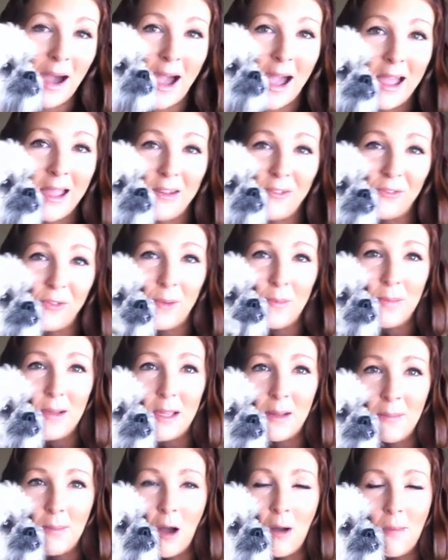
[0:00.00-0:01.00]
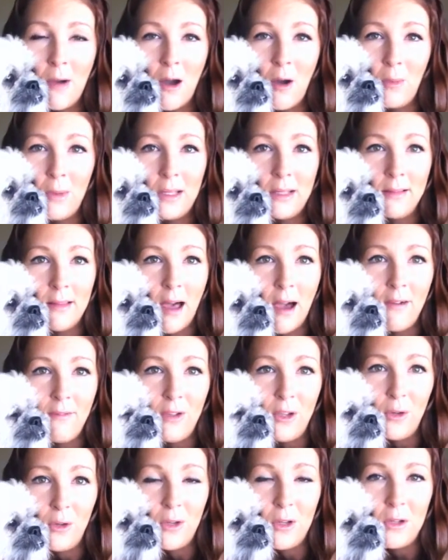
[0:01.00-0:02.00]
bye from me and Momo. We
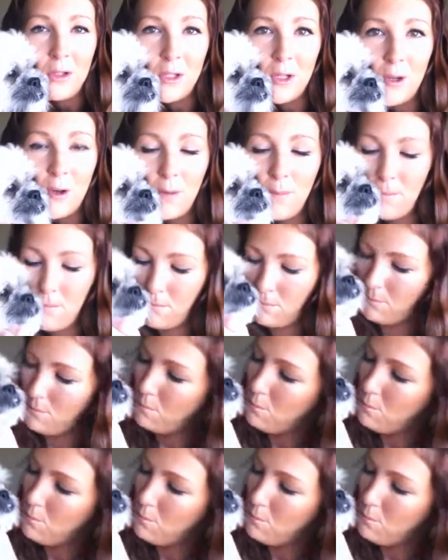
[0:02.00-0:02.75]
love you, YouTube.